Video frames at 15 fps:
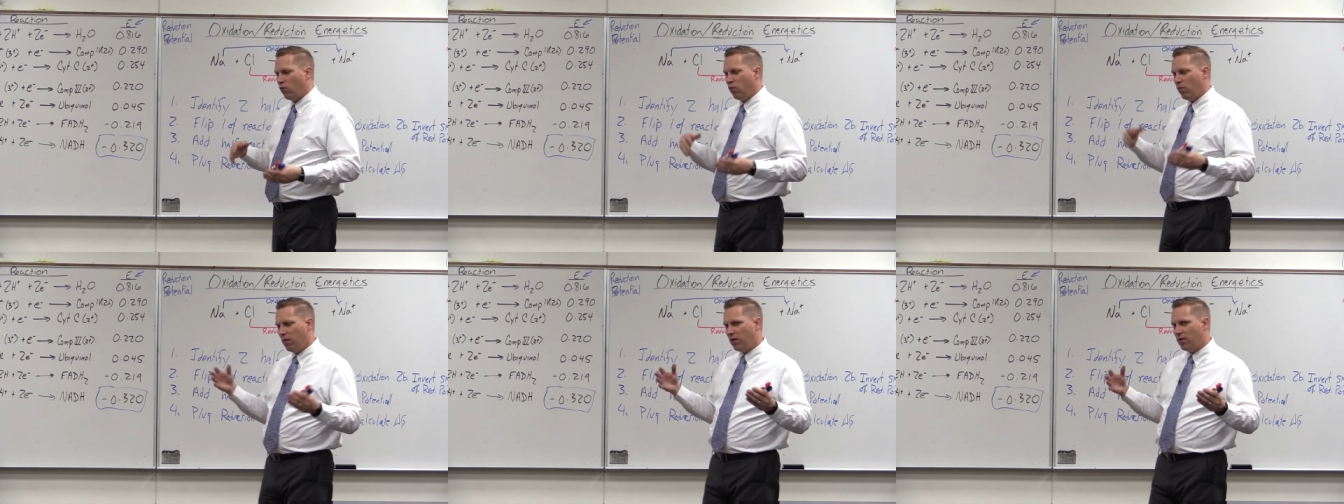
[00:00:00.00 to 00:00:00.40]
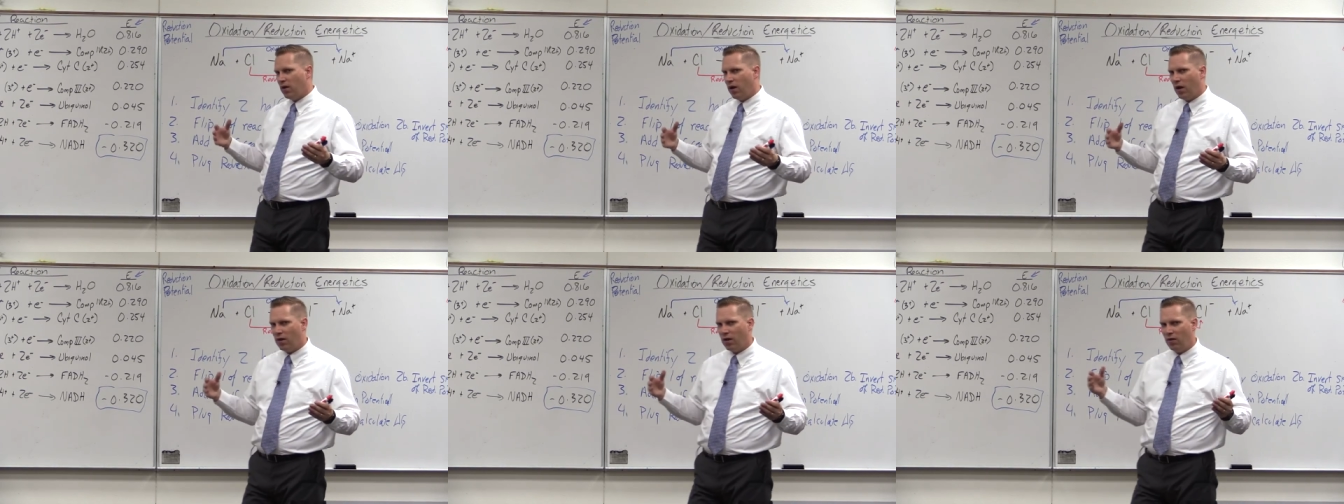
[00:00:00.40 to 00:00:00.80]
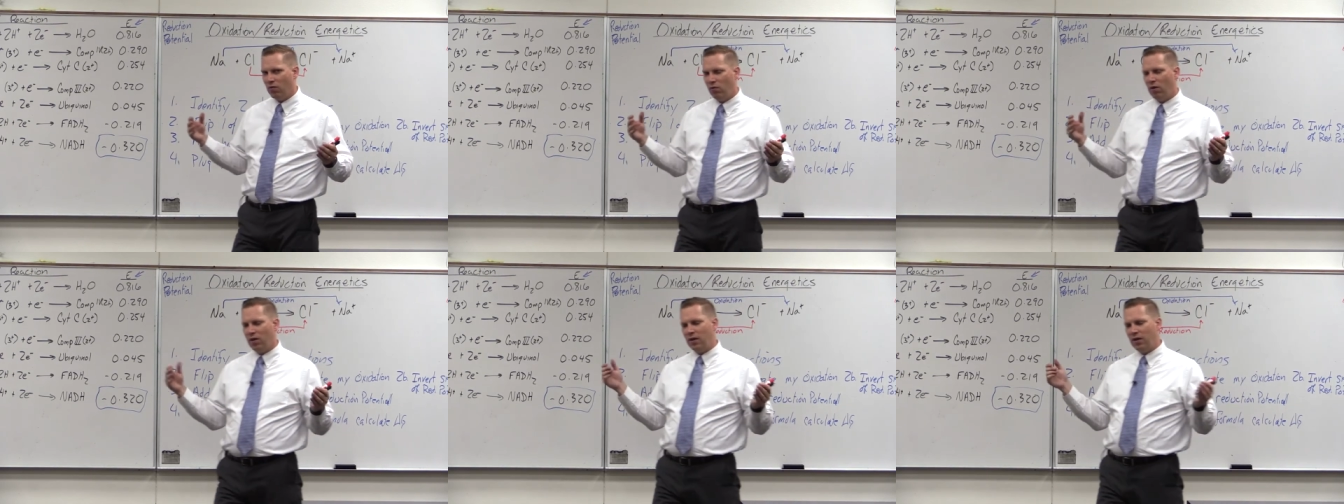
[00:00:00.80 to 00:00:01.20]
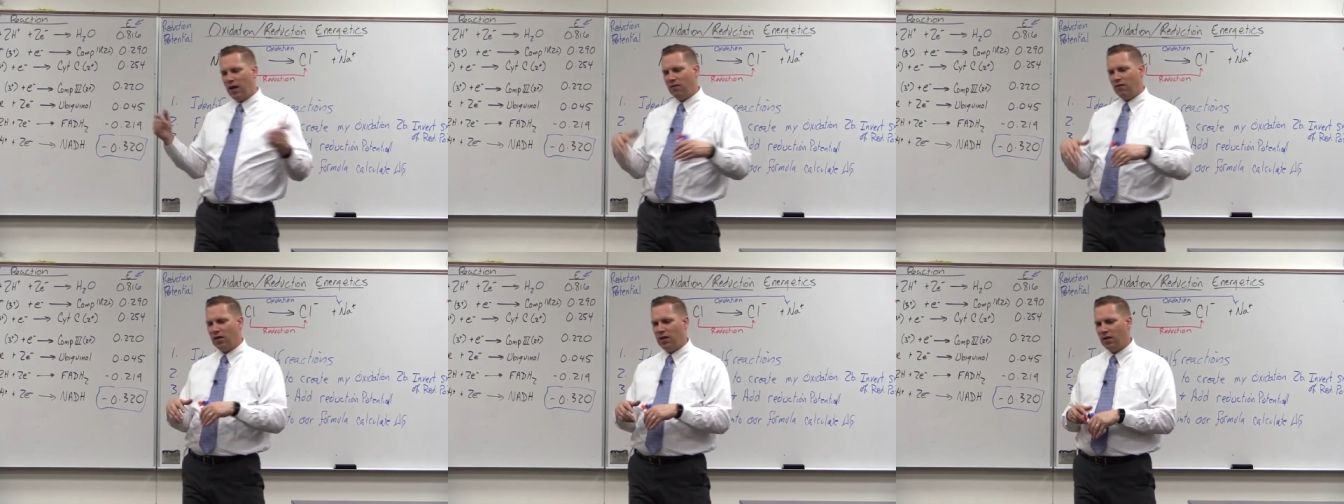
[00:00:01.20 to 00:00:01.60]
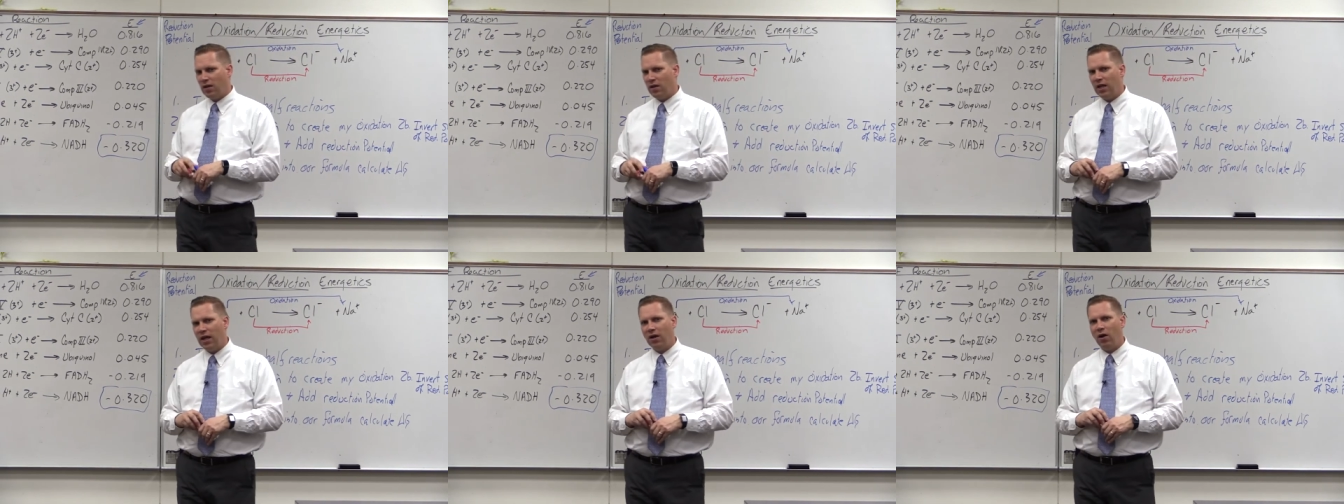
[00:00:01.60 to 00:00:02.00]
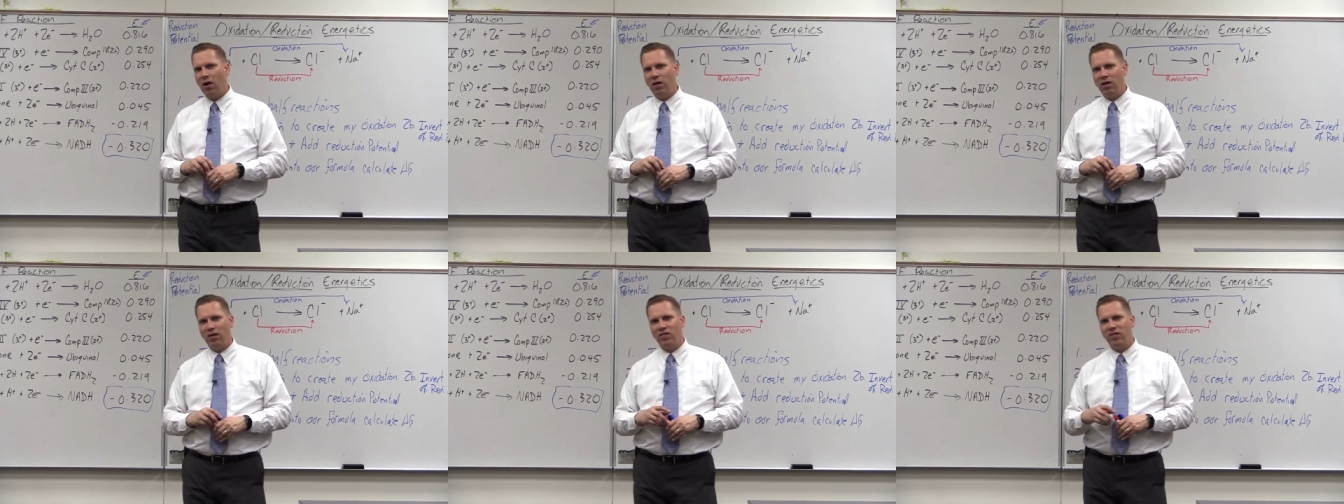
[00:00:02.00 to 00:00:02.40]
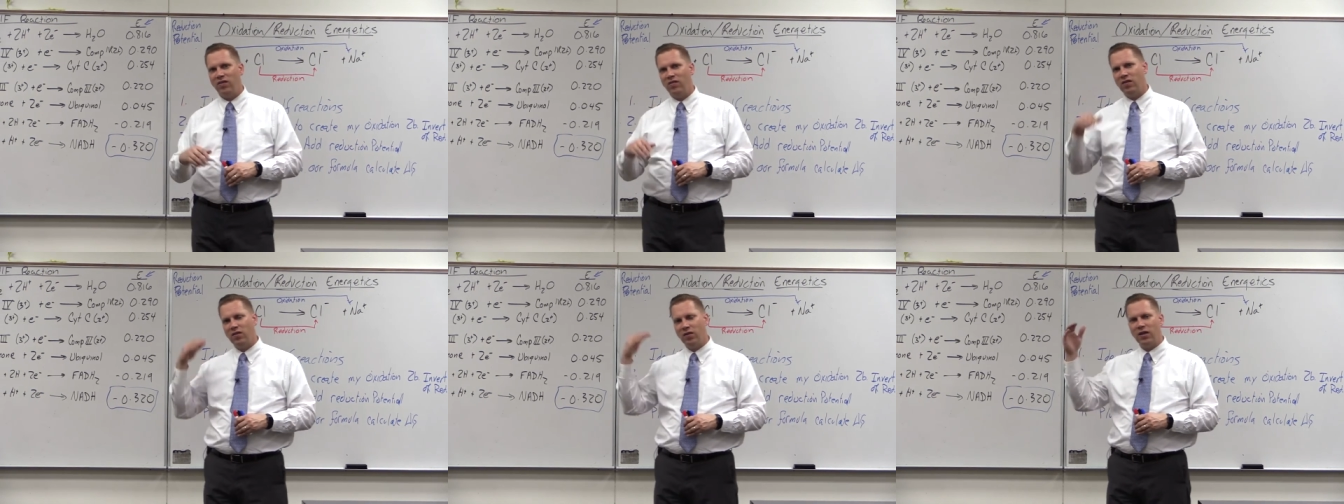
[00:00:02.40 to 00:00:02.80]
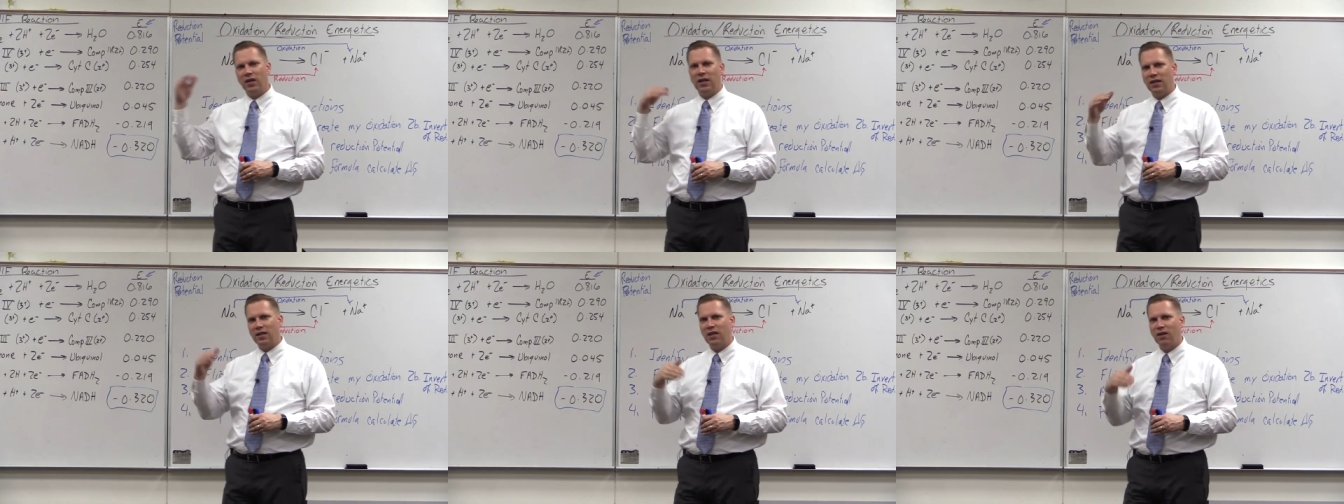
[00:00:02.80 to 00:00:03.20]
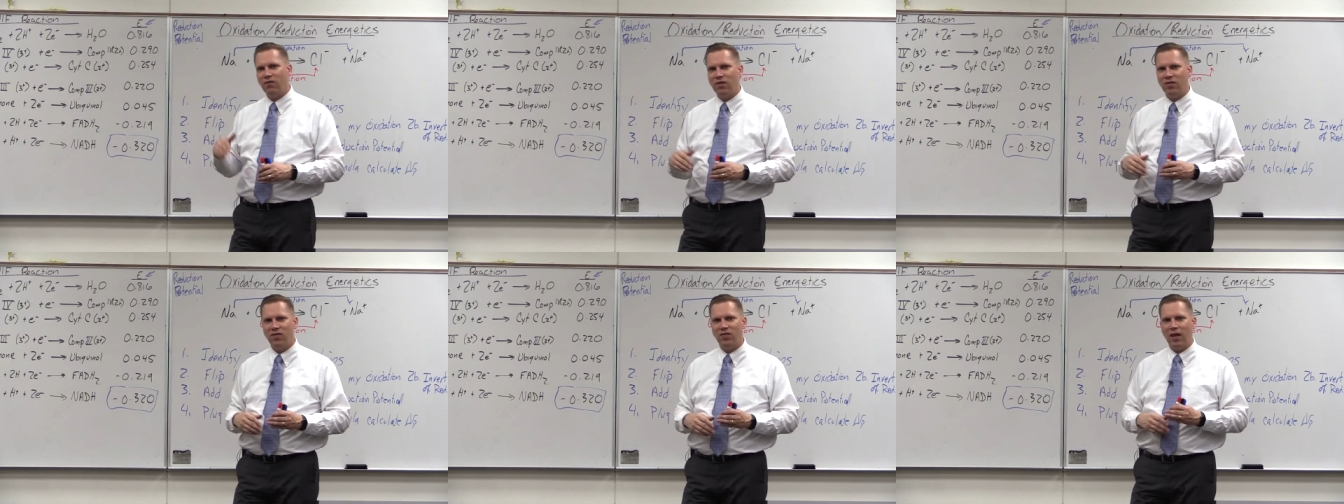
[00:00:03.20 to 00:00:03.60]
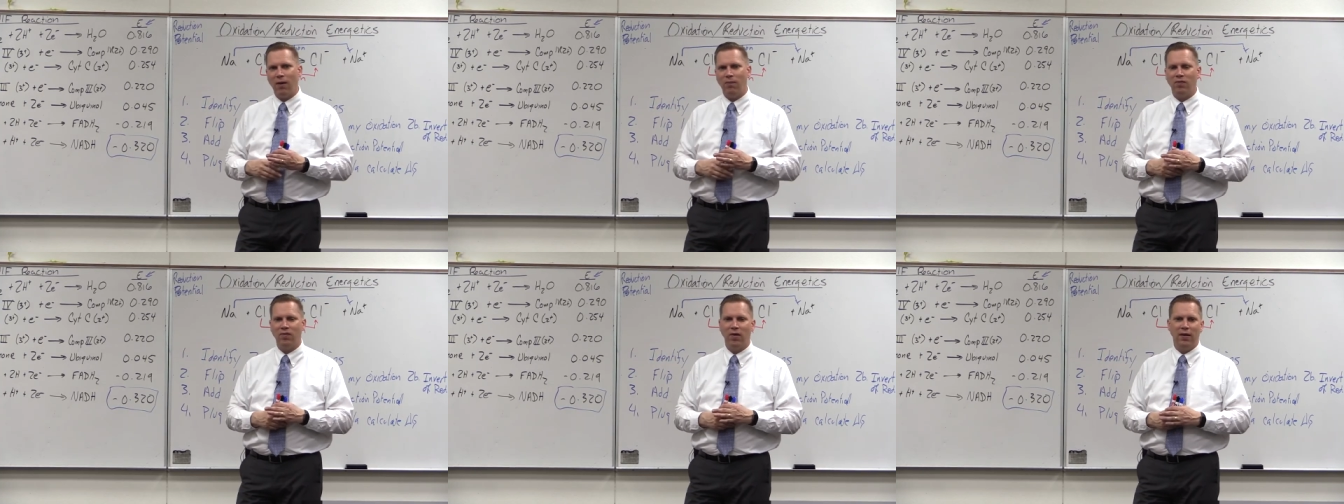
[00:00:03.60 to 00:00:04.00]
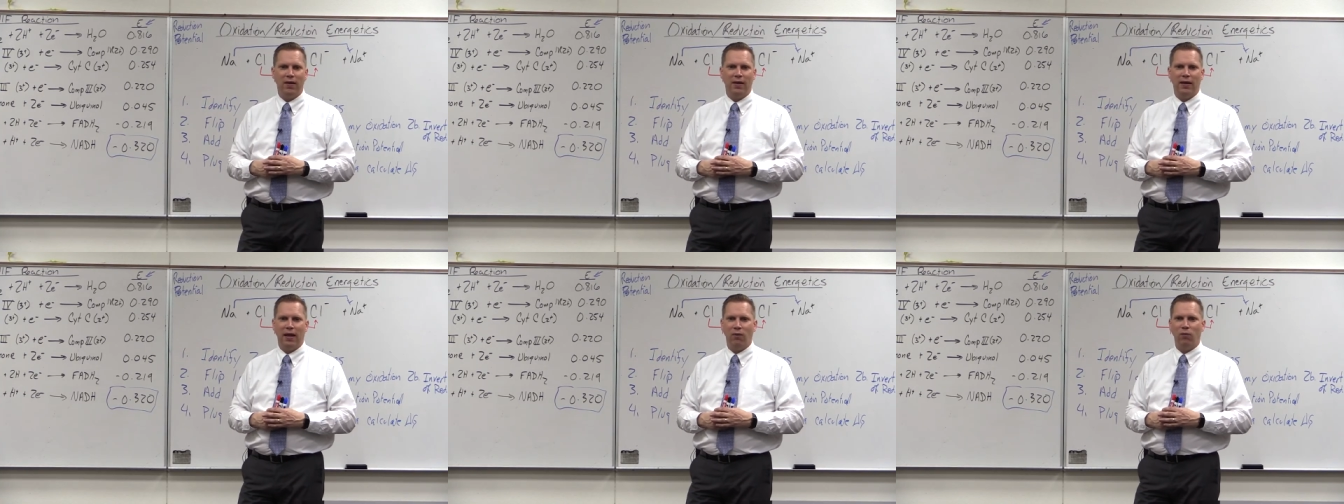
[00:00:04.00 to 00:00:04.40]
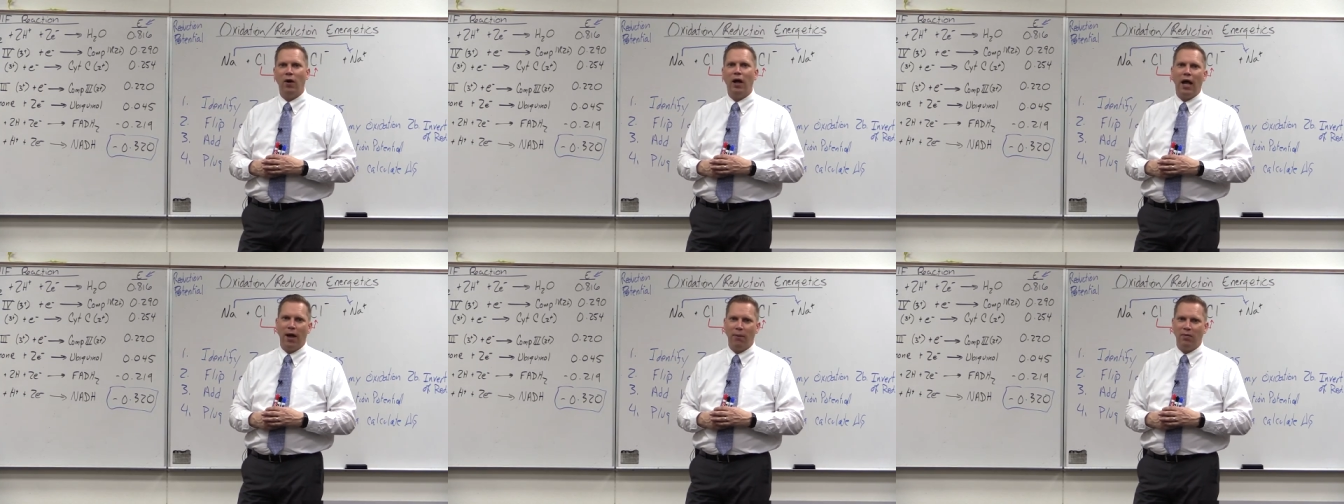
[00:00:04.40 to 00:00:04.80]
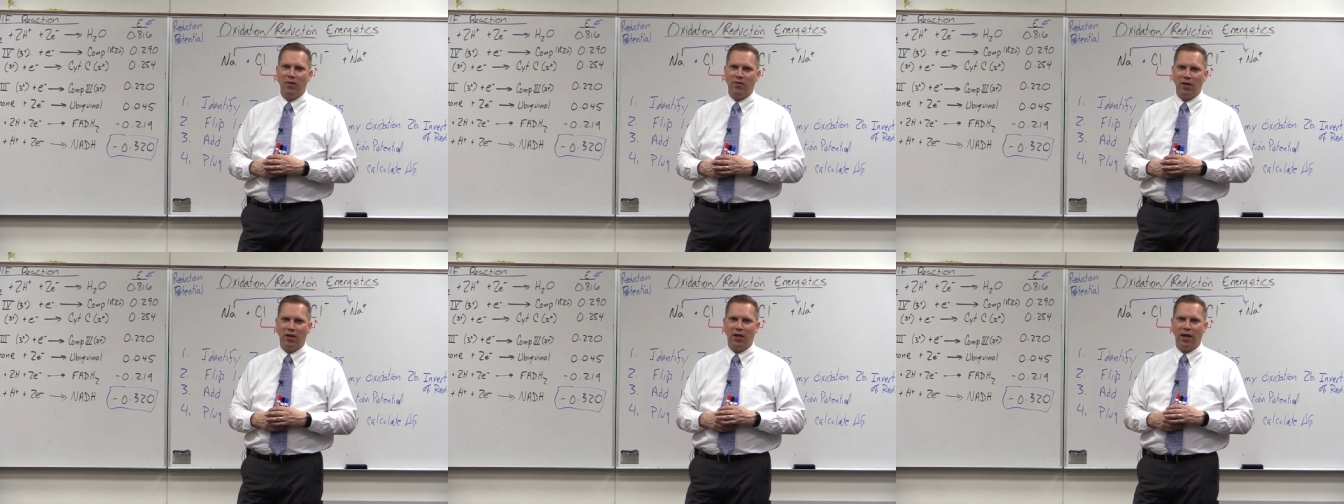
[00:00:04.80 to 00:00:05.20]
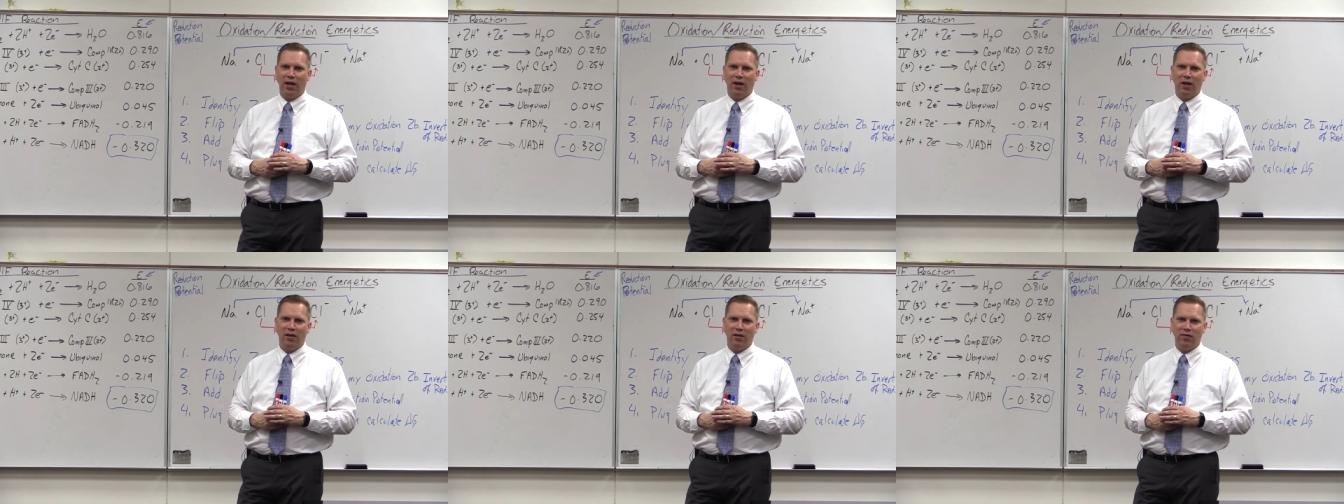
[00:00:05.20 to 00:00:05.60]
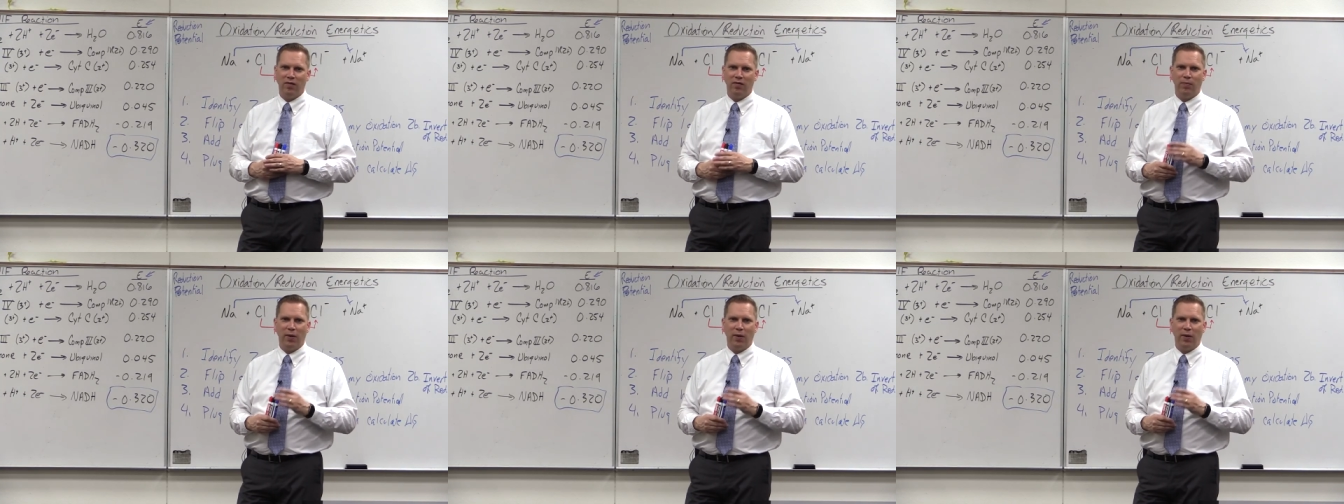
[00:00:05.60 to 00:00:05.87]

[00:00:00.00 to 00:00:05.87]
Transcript: we'll be talking, really diving into glycolysis and looking at the different steps and what happens in glycolysis